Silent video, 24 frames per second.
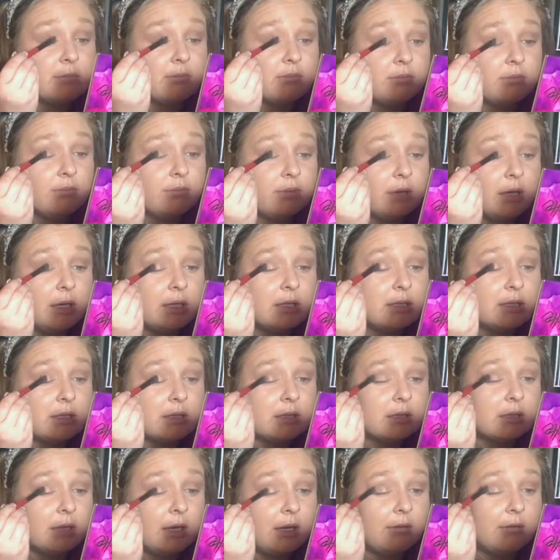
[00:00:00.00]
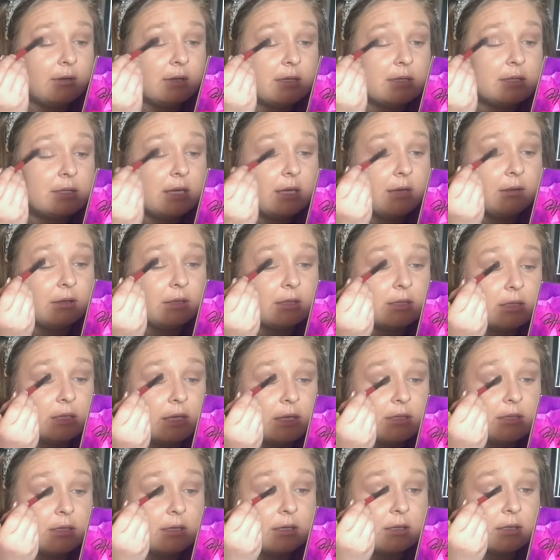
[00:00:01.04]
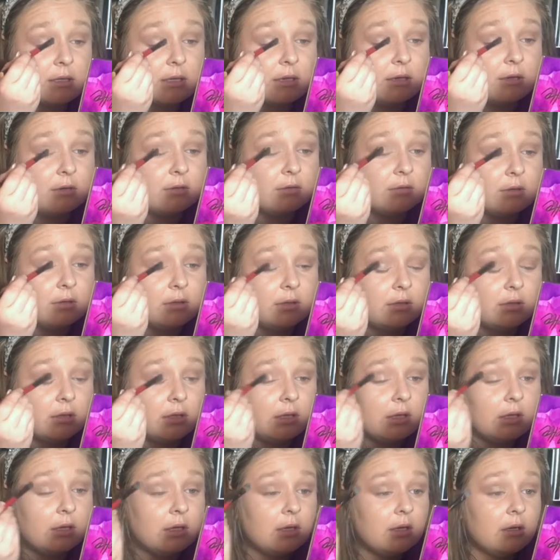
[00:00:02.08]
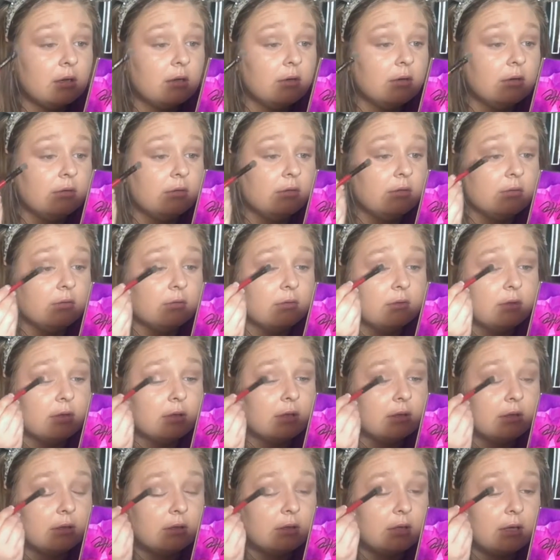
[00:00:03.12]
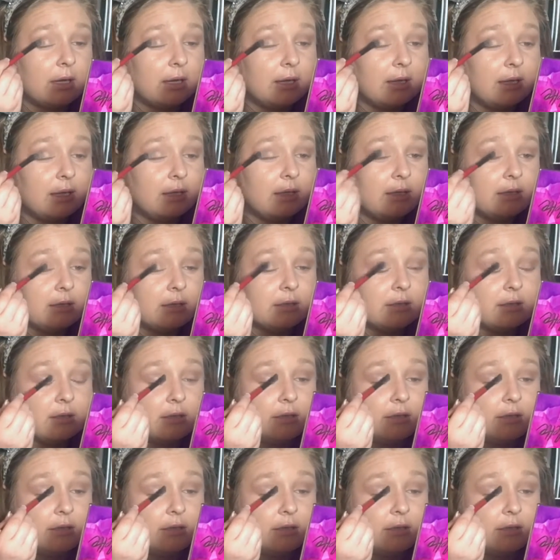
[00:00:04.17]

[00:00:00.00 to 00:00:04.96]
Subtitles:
but I want to see how this does on its own. Ooh, I like.